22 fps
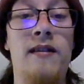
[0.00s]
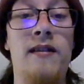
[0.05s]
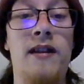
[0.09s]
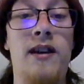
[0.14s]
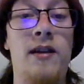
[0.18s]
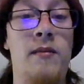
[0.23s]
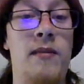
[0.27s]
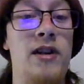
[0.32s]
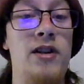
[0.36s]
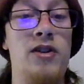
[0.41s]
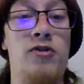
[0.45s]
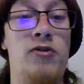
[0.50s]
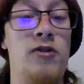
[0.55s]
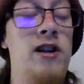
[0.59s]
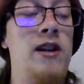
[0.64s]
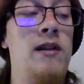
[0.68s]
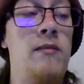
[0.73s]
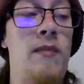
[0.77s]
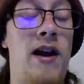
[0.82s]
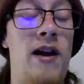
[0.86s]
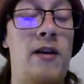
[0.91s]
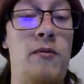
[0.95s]
In my
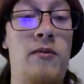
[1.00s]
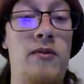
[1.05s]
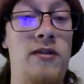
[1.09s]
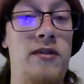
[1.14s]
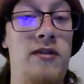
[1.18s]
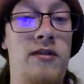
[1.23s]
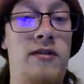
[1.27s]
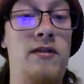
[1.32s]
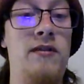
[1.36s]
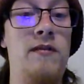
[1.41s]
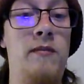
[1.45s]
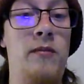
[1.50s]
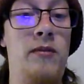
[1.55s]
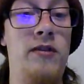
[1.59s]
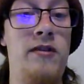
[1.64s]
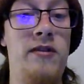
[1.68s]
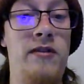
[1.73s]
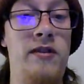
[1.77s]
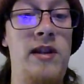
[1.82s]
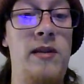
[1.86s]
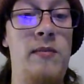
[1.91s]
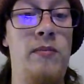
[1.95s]
dream, I was
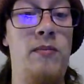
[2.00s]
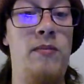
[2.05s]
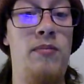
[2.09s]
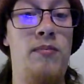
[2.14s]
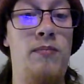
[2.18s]
sleep